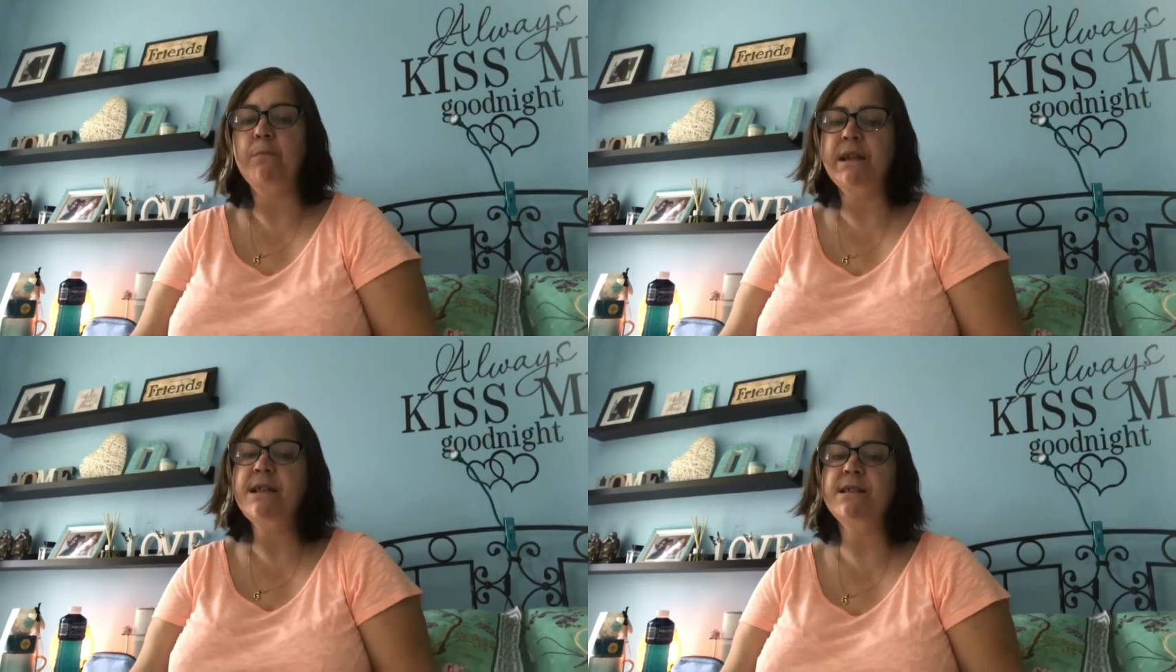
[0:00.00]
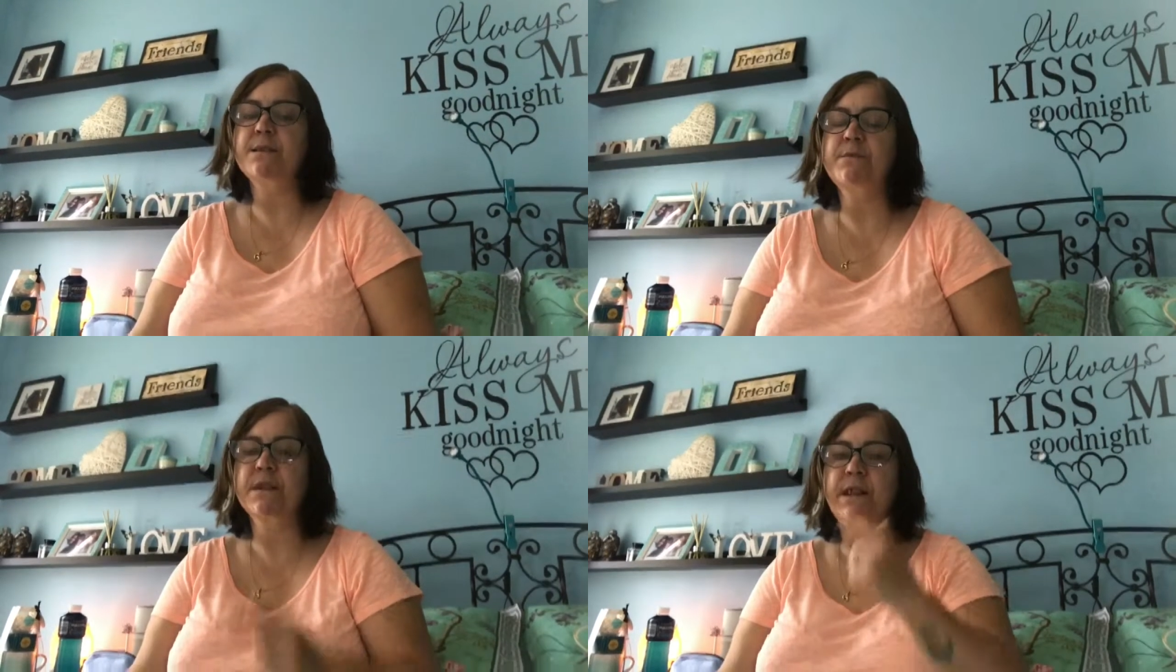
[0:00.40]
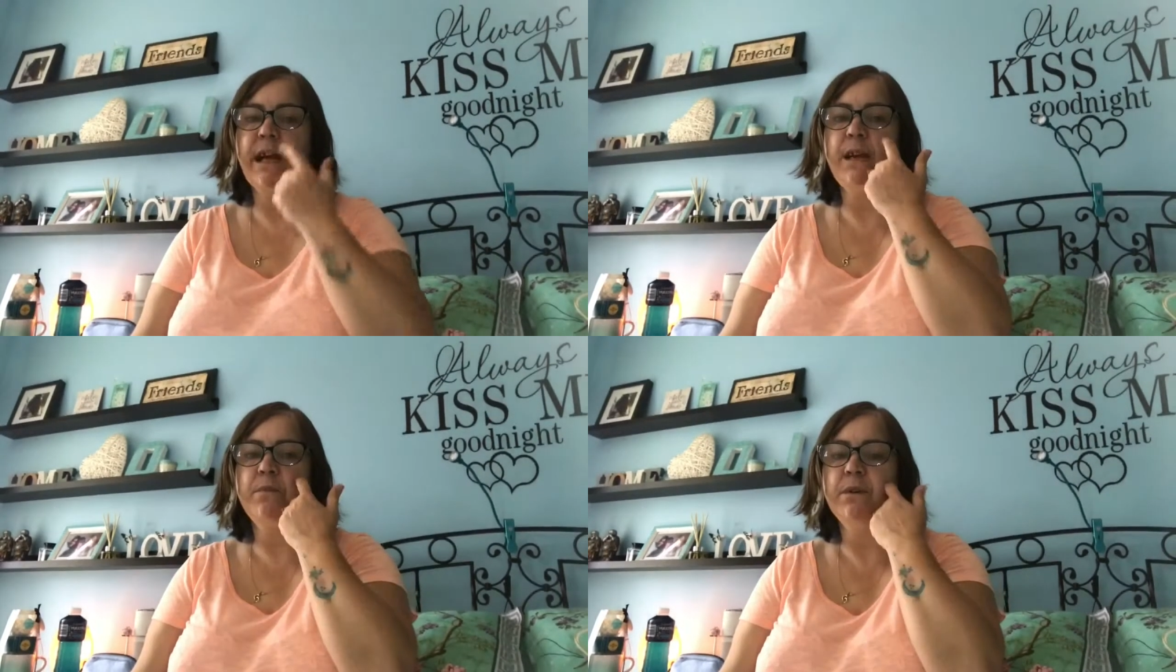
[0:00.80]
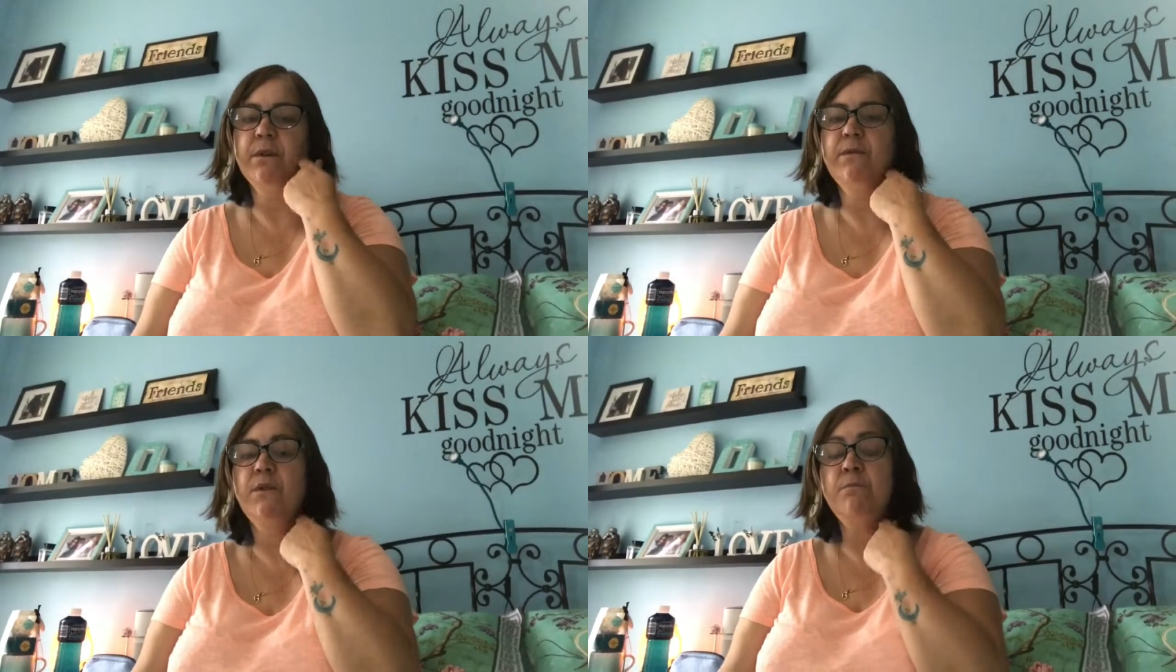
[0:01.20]
Please subscribe
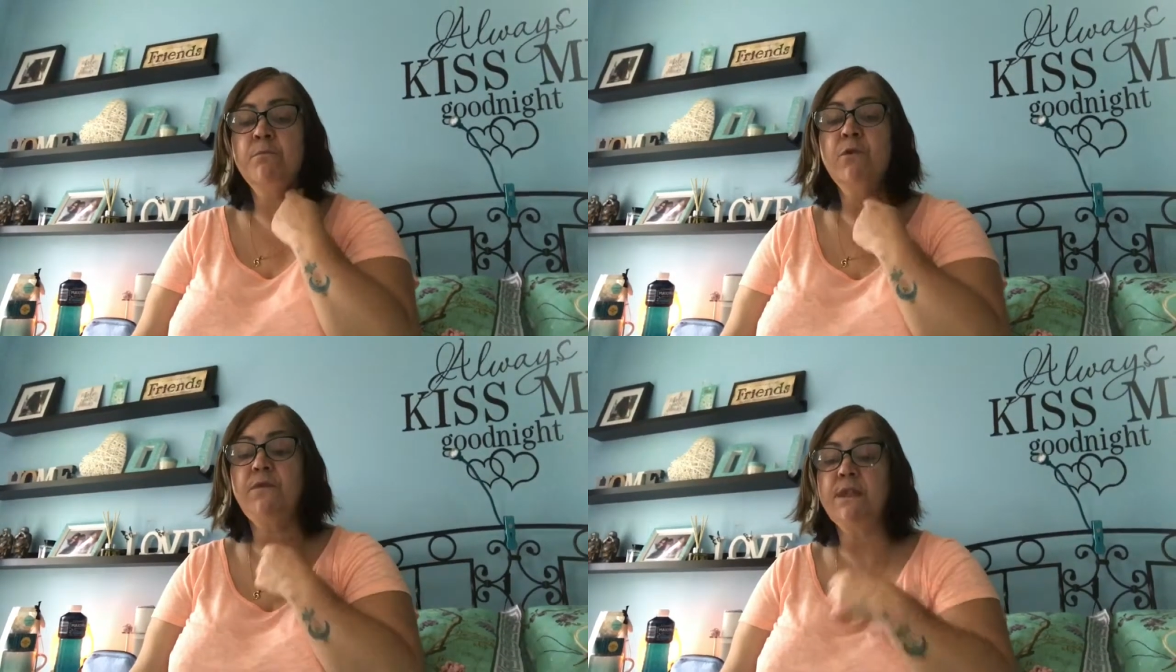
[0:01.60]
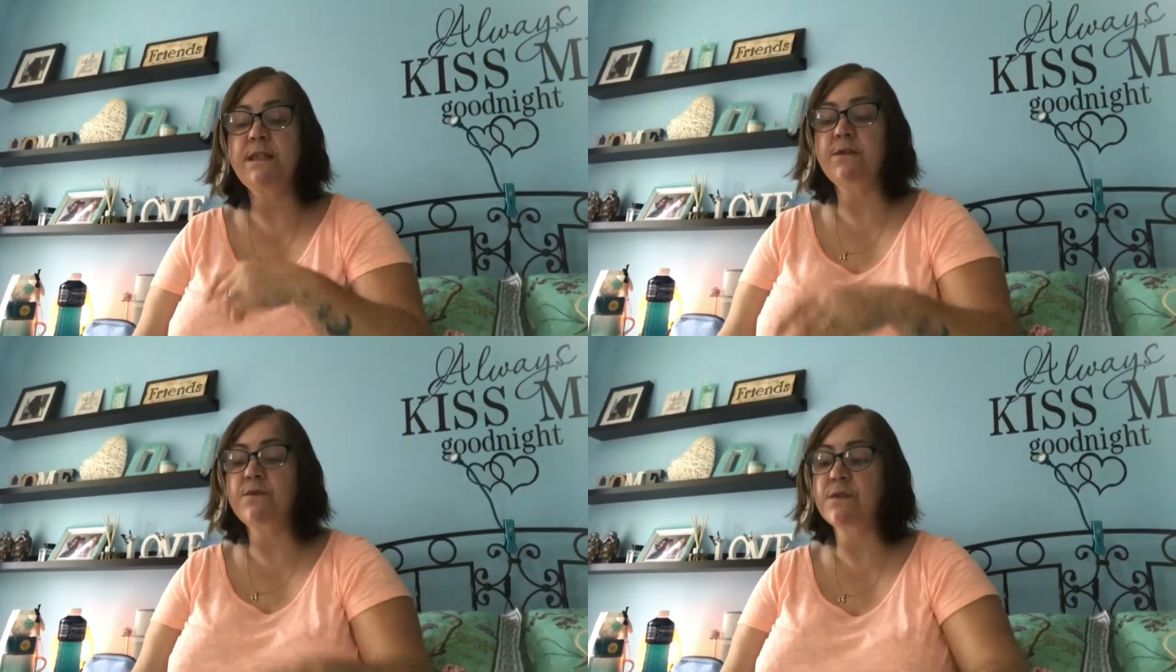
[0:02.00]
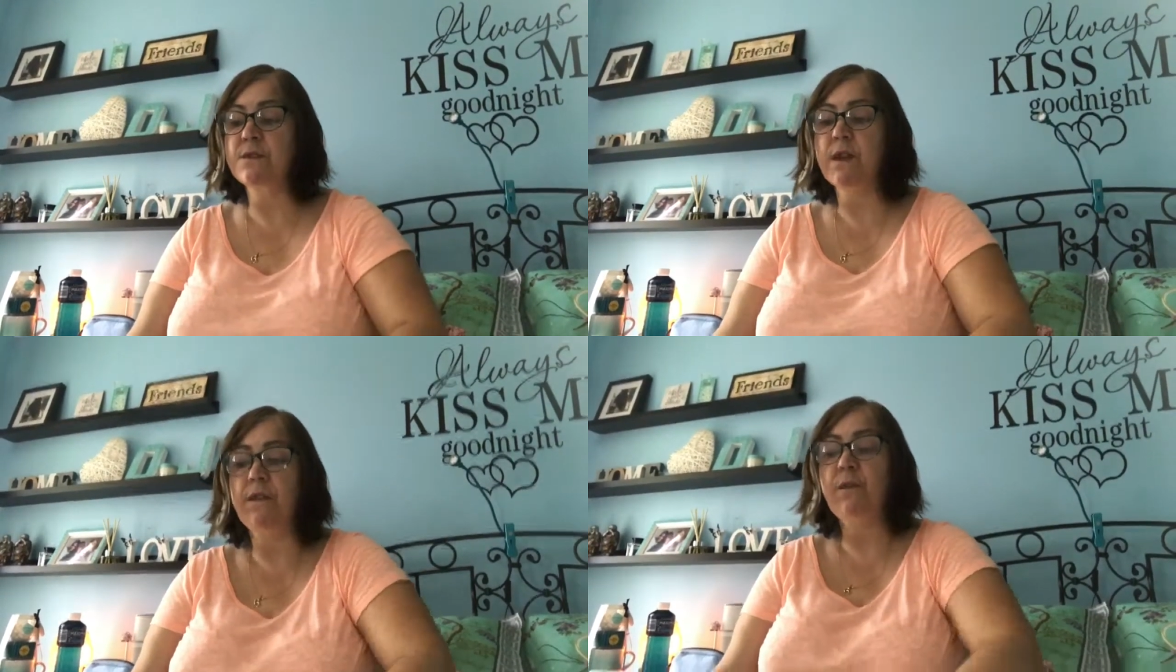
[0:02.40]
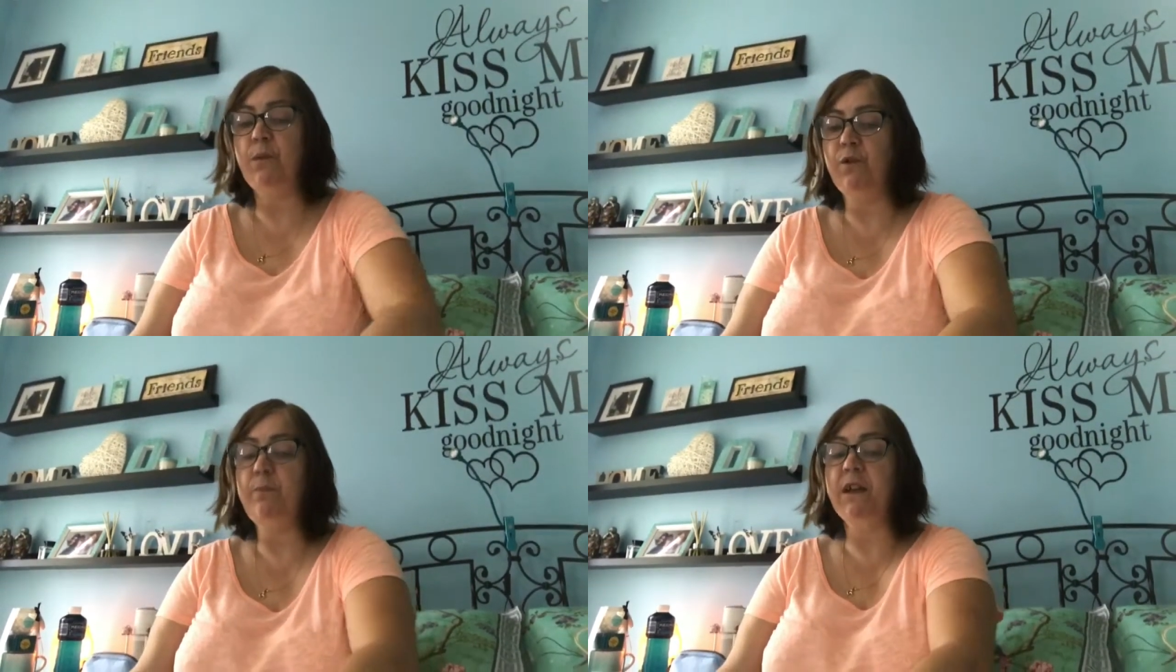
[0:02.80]
for more videos. They
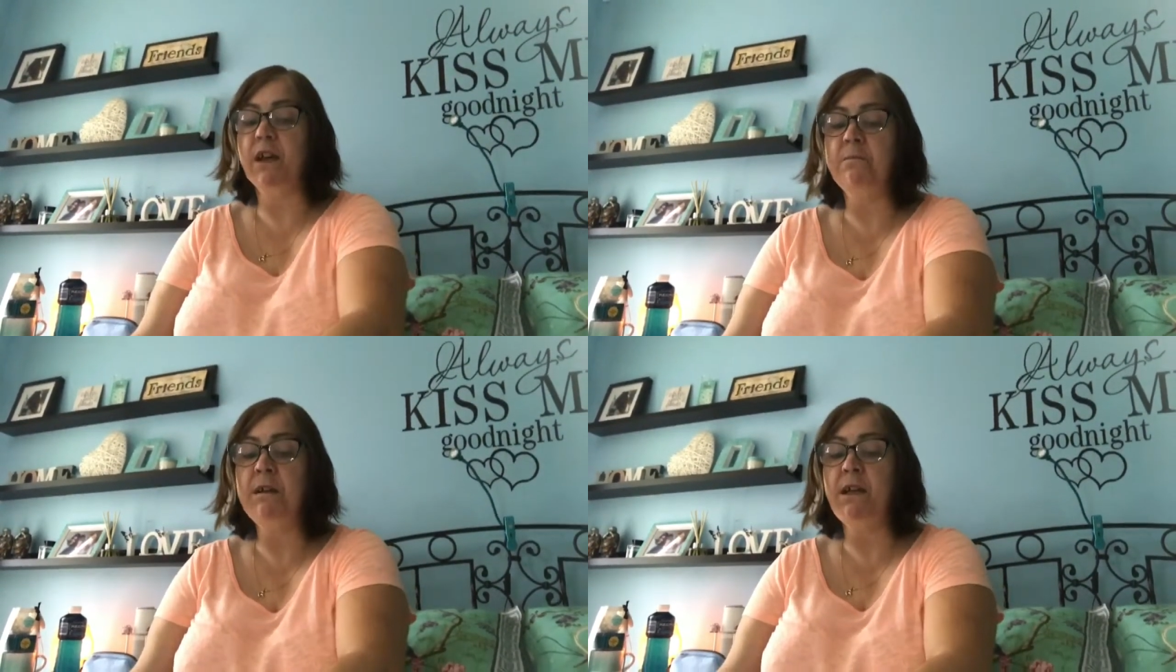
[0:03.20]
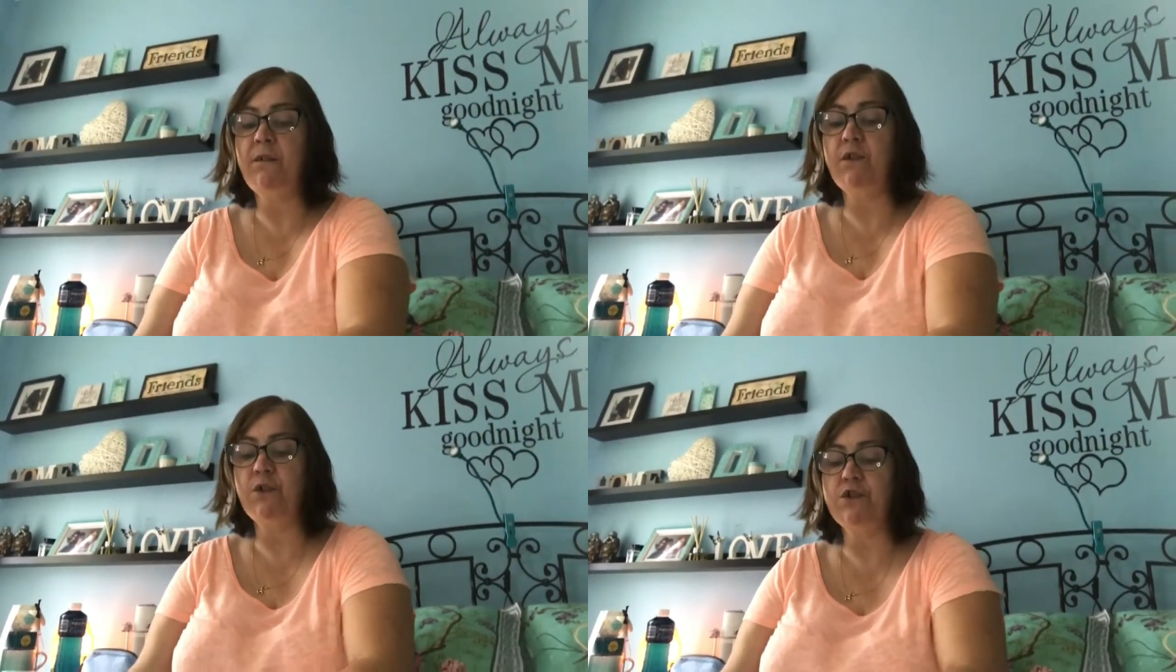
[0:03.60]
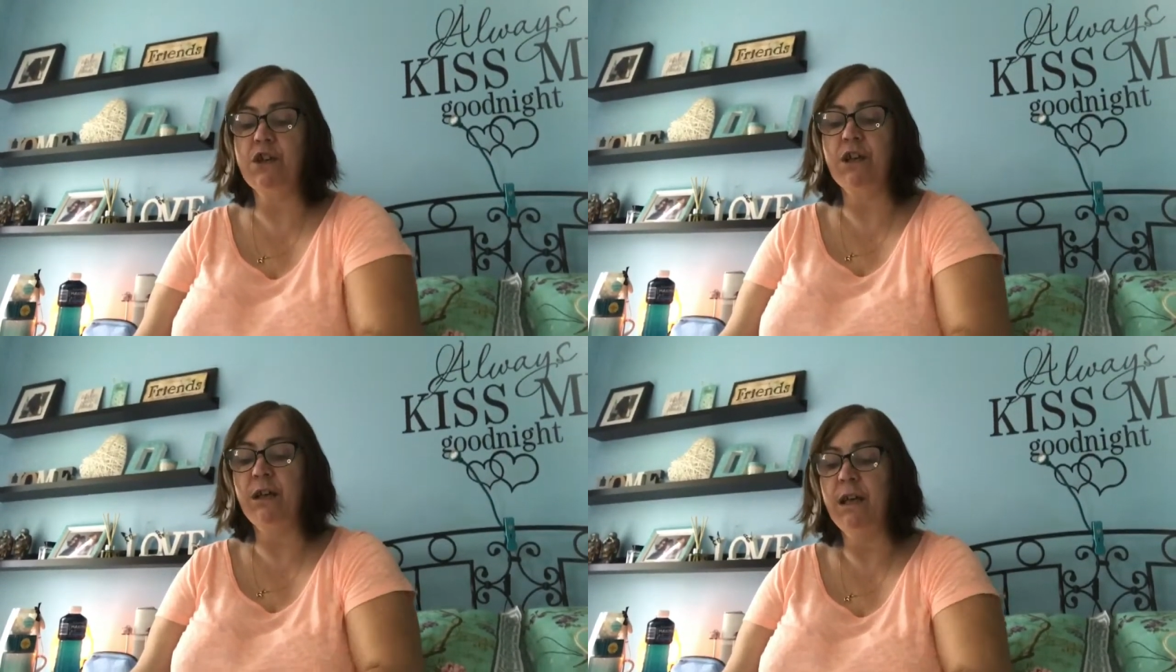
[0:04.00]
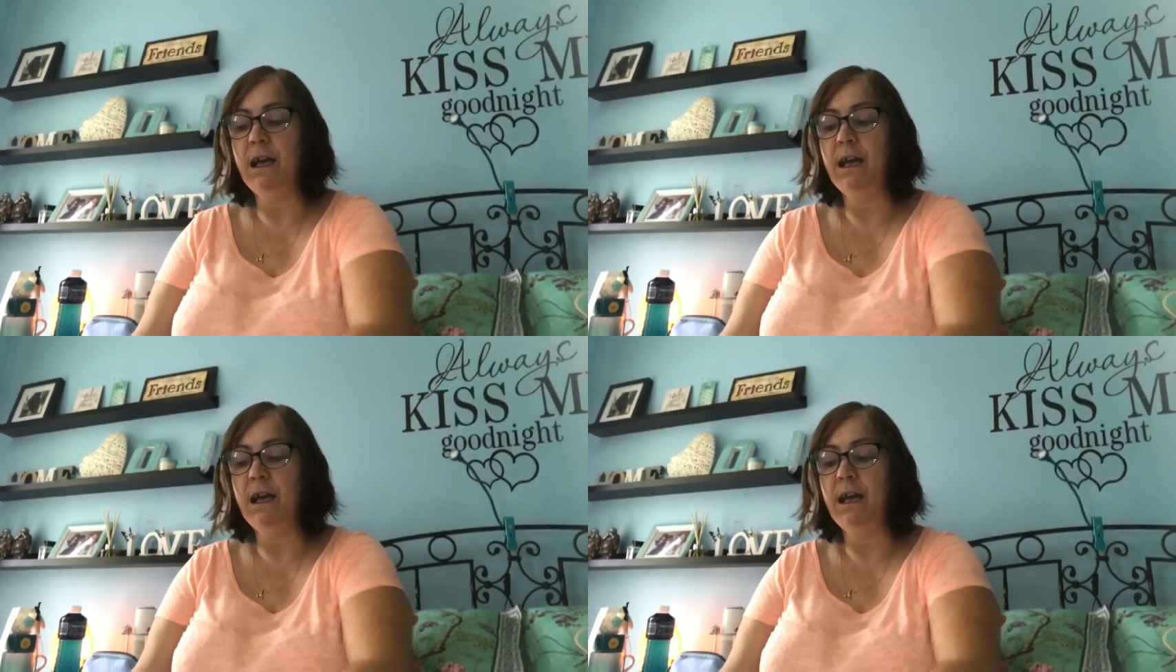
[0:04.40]
will be coming in the future.